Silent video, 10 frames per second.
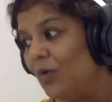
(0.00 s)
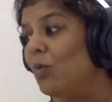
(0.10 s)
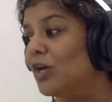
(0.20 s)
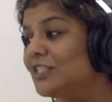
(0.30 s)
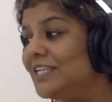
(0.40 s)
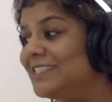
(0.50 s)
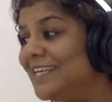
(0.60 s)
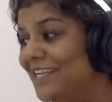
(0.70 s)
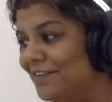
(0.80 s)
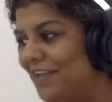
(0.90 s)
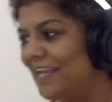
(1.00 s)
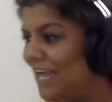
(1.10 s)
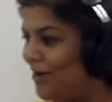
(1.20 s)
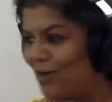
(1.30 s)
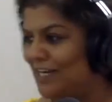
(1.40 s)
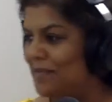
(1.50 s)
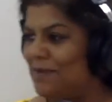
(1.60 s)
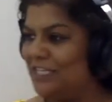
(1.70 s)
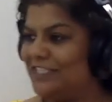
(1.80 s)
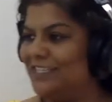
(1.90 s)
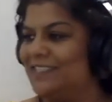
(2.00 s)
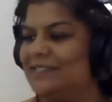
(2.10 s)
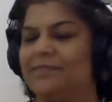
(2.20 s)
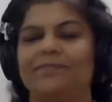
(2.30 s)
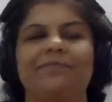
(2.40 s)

Washington Irving. I already mentioned.